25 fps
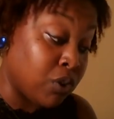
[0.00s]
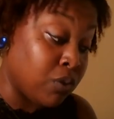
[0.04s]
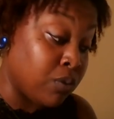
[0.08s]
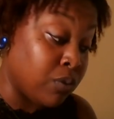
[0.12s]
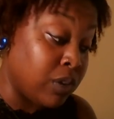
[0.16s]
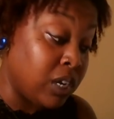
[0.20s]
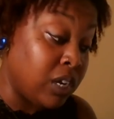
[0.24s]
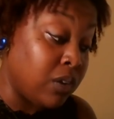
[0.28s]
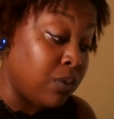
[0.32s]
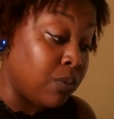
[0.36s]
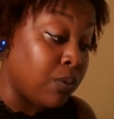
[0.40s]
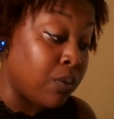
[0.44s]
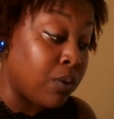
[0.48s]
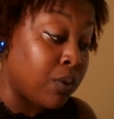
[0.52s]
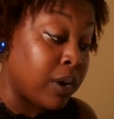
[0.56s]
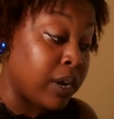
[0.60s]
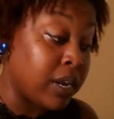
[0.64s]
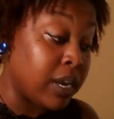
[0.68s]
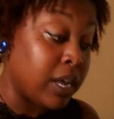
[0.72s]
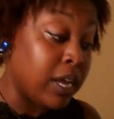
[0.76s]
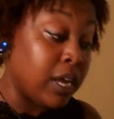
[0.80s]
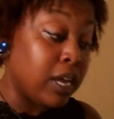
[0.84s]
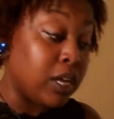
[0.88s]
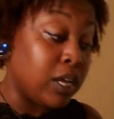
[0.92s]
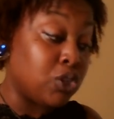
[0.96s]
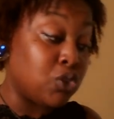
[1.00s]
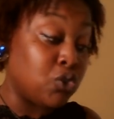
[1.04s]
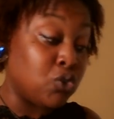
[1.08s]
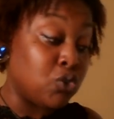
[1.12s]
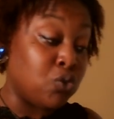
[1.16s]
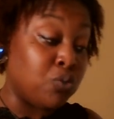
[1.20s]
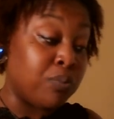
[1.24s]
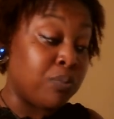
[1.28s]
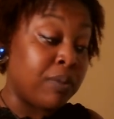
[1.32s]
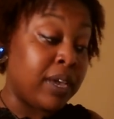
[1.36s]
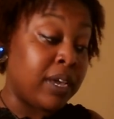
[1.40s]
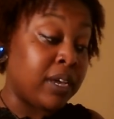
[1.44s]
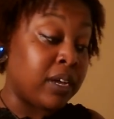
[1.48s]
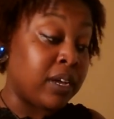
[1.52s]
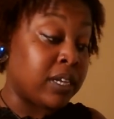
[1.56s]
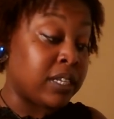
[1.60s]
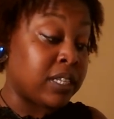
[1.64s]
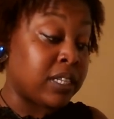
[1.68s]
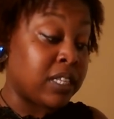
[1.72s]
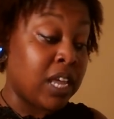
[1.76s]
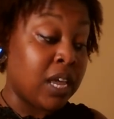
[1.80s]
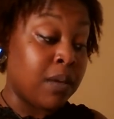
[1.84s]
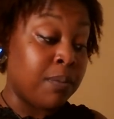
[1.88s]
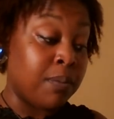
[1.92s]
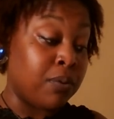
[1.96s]
You really want to make a
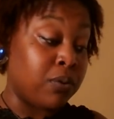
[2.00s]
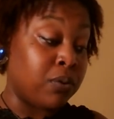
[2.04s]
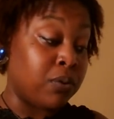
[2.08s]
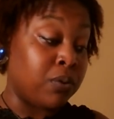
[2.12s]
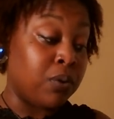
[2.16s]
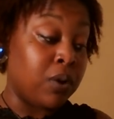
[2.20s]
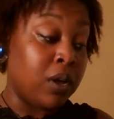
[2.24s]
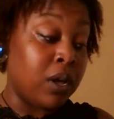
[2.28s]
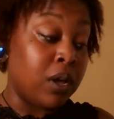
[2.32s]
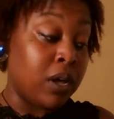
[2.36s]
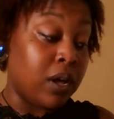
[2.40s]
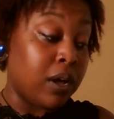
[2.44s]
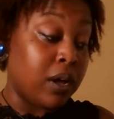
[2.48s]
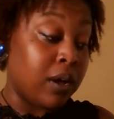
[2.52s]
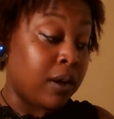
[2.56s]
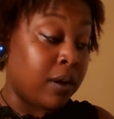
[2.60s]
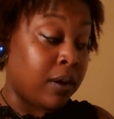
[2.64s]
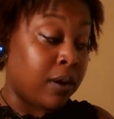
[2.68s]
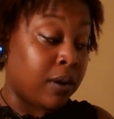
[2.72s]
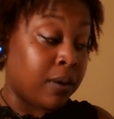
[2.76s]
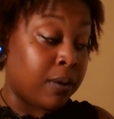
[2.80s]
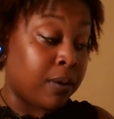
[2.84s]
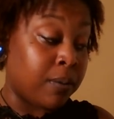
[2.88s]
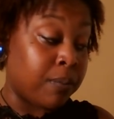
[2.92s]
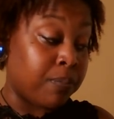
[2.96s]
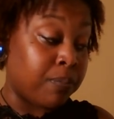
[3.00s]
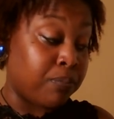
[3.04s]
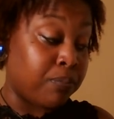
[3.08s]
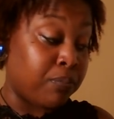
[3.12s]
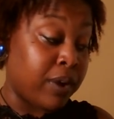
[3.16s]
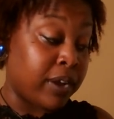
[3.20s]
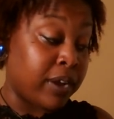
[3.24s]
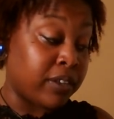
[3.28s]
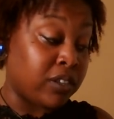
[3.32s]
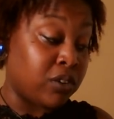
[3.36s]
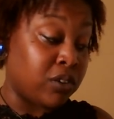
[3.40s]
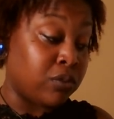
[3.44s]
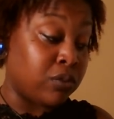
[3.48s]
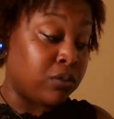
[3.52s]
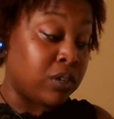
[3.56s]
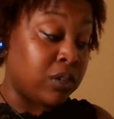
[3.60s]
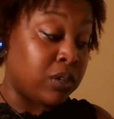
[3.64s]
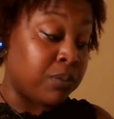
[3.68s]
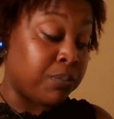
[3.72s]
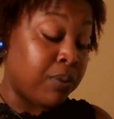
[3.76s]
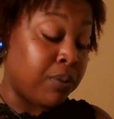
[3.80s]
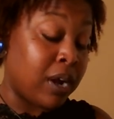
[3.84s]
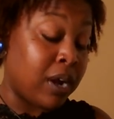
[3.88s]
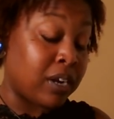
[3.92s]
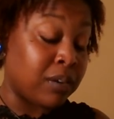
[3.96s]
stable, um, practical,
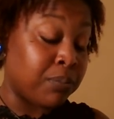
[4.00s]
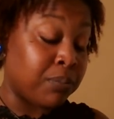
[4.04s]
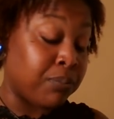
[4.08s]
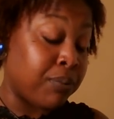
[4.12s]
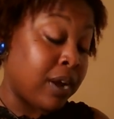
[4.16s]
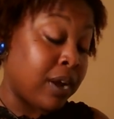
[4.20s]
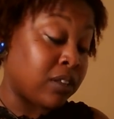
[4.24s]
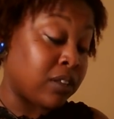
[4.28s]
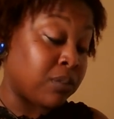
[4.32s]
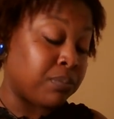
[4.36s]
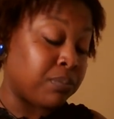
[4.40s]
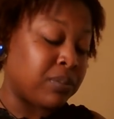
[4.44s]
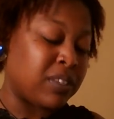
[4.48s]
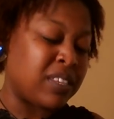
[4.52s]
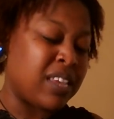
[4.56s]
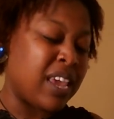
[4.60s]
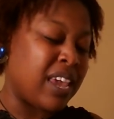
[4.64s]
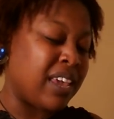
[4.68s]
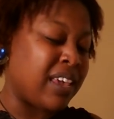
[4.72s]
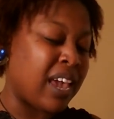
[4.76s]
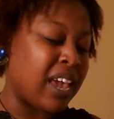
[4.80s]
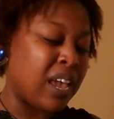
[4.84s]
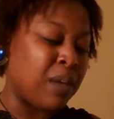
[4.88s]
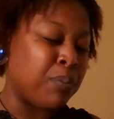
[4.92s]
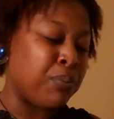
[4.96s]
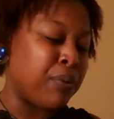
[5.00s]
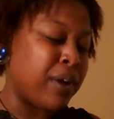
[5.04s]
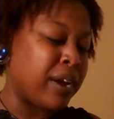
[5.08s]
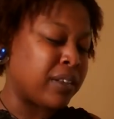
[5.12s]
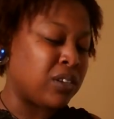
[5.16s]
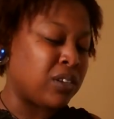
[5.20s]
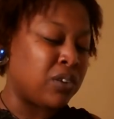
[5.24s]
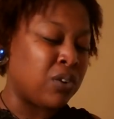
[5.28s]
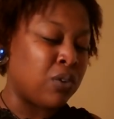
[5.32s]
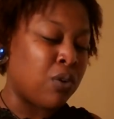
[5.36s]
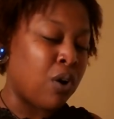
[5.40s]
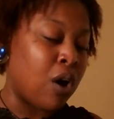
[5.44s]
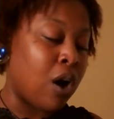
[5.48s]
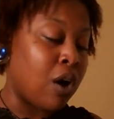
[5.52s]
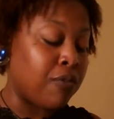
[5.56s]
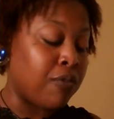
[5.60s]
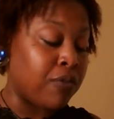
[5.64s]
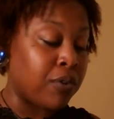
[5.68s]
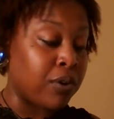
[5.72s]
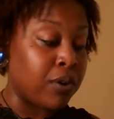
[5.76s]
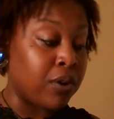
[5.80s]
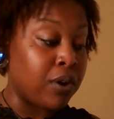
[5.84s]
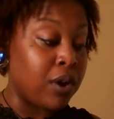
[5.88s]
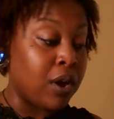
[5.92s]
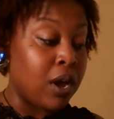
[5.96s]
take a practical
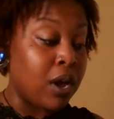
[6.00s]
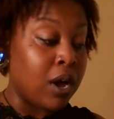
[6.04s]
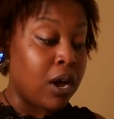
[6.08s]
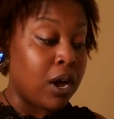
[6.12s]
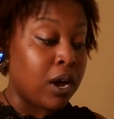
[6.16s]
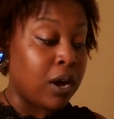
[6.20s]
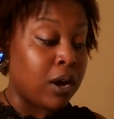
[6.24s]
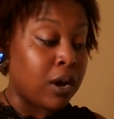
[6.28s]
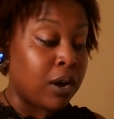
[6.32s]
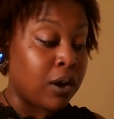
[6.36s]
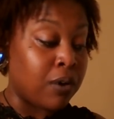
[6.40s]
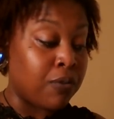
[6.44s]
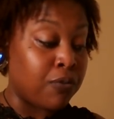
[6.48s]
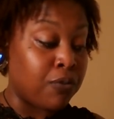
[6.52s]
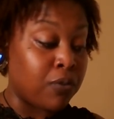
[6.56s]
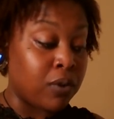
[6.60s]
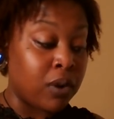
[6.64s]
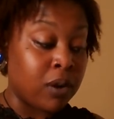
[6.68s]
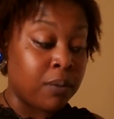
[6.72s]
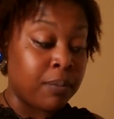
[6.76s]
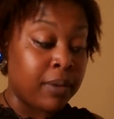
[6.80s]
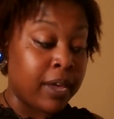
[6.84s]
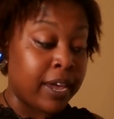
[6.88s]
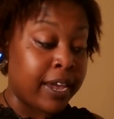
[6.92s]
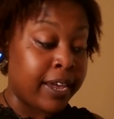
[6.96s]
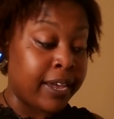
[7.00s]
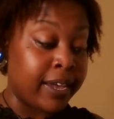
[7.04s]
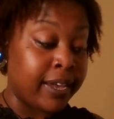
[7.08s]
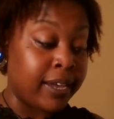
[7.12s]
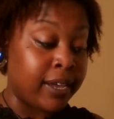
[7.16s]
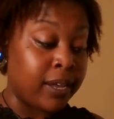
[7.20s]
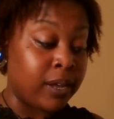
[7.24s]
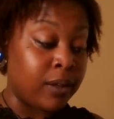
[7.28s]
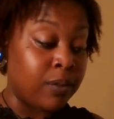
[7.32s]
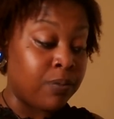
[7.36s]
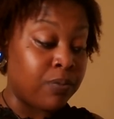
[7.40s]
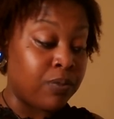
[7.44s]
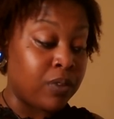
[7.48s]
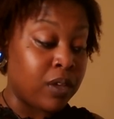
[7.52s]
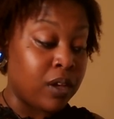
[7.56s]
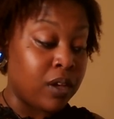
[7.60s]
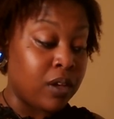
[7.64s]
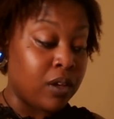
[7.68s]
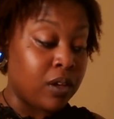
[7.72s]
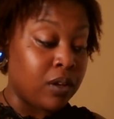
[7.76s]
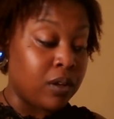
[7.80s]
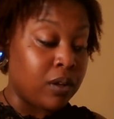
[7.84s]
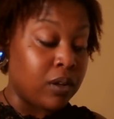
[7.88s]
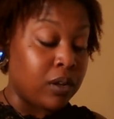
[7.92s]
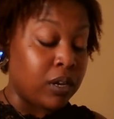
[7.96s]
offer uh, from a
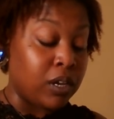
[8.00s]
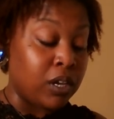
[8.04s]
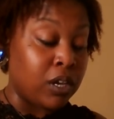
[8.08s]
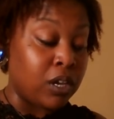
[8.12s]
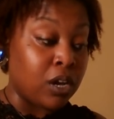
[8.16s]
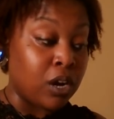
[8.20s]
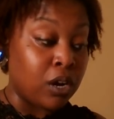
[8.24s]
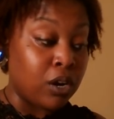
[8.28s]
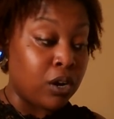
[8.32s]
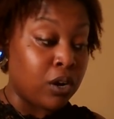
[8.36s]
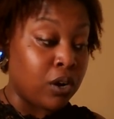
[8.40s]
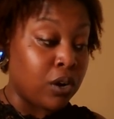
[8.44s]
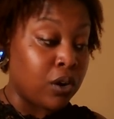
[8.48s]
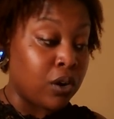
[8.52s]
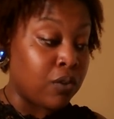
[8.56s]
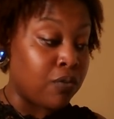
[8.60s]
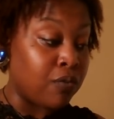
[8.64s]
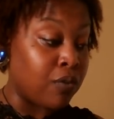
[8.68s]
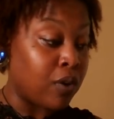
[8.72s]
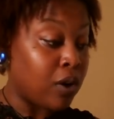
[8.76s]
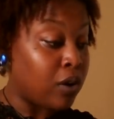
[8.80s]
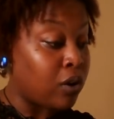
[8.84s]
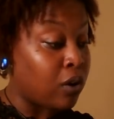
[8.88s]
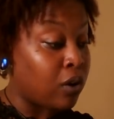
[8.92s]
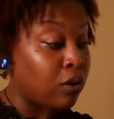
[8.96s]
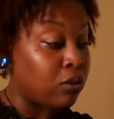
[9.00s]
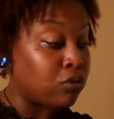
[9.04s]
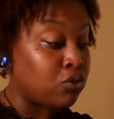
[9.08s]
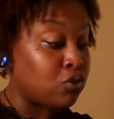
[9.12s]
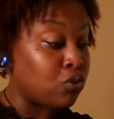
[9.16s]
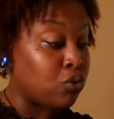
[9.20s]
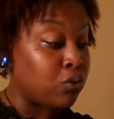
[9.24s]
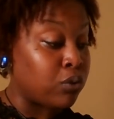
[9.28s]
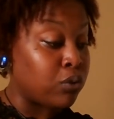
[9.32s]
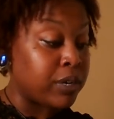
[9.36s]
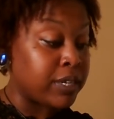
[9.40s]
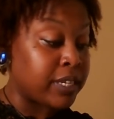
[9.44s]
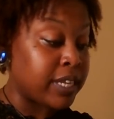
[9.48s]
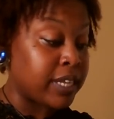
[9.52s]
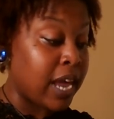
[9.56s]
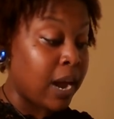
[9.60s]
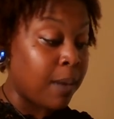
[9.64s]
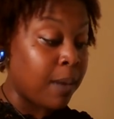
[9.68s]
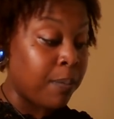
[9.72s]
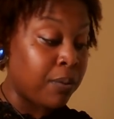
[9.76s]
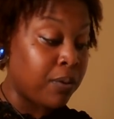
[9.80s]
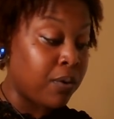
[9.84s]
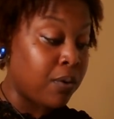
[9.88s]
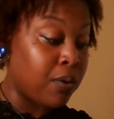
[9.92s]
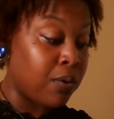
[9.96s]
younger Virgo, Taurus,
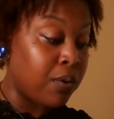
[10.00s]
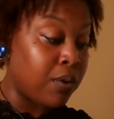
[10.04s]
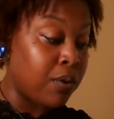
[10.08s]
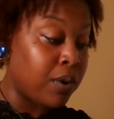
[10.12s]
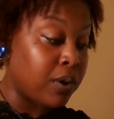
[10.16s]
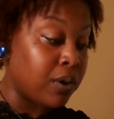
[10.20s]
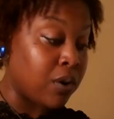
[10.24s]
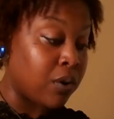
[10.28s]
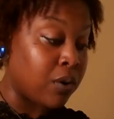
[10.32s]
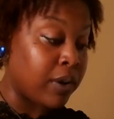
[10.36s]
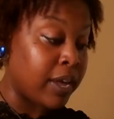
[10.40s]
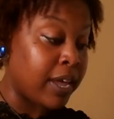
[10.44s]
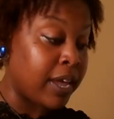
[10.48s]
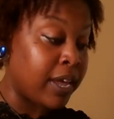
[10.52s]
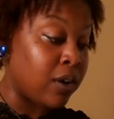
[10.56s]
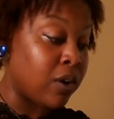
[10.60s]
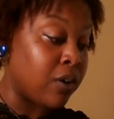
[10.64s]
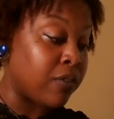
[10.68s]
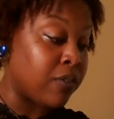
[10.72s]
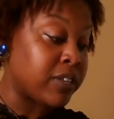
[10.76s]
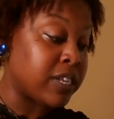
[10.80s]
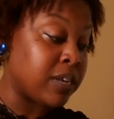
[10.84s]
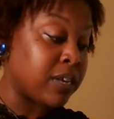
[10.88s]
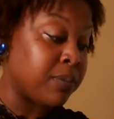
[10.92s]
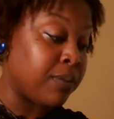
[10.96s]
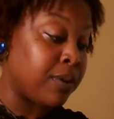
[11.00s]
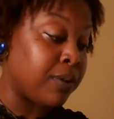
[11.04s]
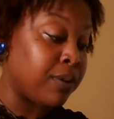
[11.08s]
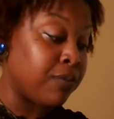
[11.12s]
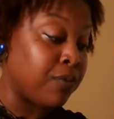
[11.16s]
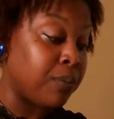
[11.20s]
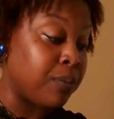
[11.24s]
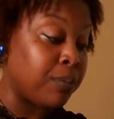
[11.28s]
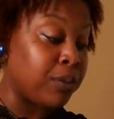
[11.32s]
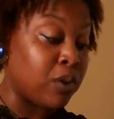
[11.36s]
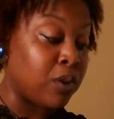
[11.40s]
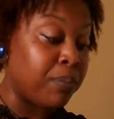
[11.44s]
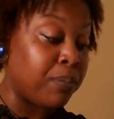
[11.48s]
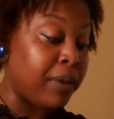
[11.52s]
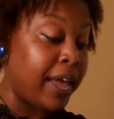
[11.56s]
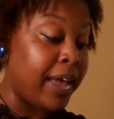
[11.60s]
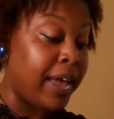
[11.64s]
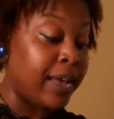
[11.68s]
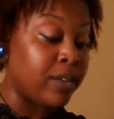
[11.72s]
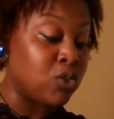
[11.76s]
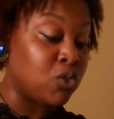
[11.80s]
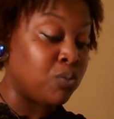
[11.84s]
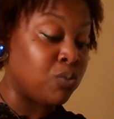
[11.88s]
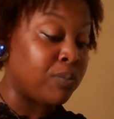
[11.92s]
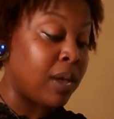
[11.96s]
Capricorn, okay, or someone from your
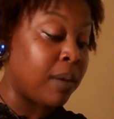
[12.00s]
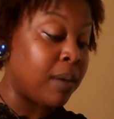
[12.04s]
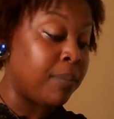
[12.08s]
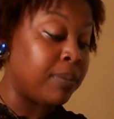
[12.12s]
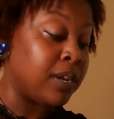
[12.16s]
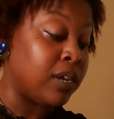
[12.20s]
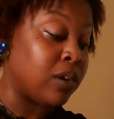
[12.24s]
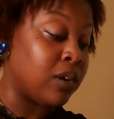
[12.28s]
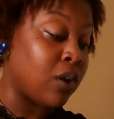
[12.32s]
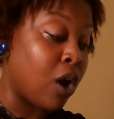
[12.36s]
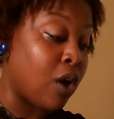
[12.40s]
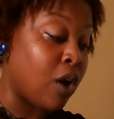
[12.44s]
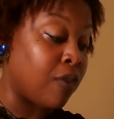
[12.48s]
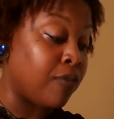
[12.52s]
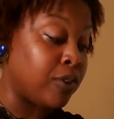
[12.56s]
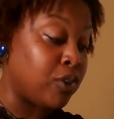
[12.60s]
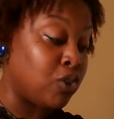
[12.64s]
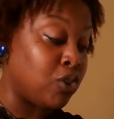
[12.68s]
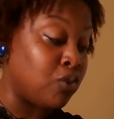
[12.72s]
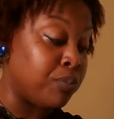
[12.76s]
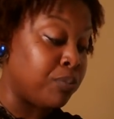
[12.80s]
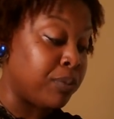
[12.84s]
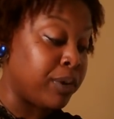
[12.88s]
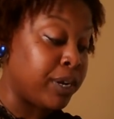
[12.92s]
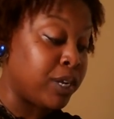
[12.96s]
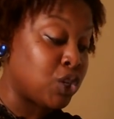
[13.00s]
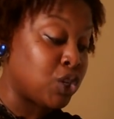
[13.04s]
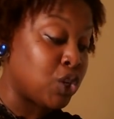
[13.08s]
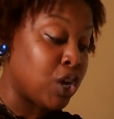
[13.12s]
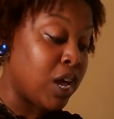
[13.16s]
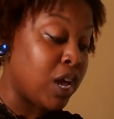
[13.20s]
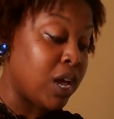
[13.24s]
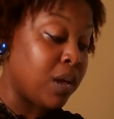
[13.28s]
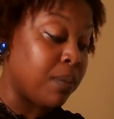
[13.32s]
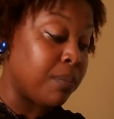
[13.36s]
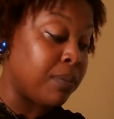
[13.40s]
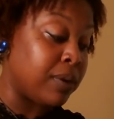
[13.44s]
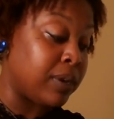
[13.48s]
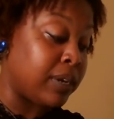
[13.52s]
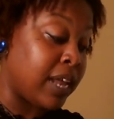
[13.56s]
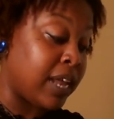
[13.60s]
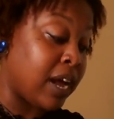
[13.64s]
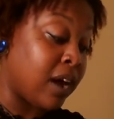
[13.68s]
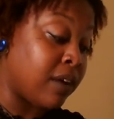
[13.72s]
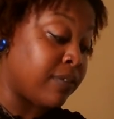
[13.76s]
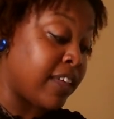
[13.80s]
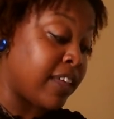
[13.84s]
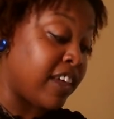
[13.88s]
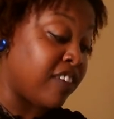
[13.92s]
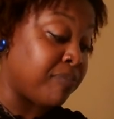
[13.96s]
past who maybe didn't offer you much, but
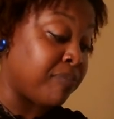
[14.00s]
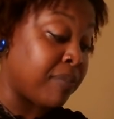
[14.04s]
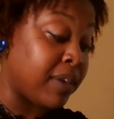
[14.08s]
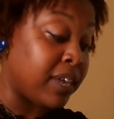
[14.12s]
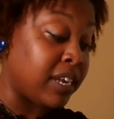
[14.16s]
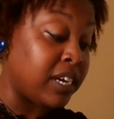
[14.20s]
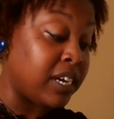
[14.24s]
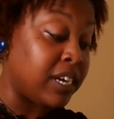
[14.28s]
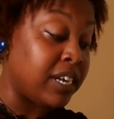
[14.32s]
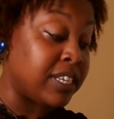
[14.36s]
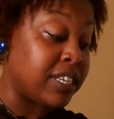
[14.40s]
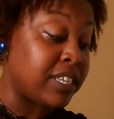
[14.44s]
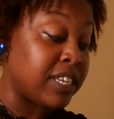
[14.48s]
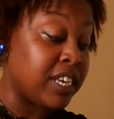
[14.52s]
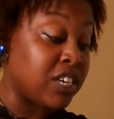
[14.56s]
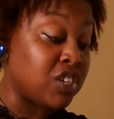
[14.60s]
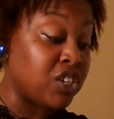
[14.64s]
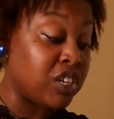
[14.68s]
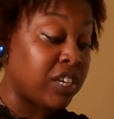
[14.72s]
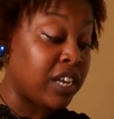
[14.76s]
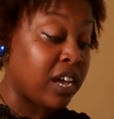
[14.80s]
now they've made a decision.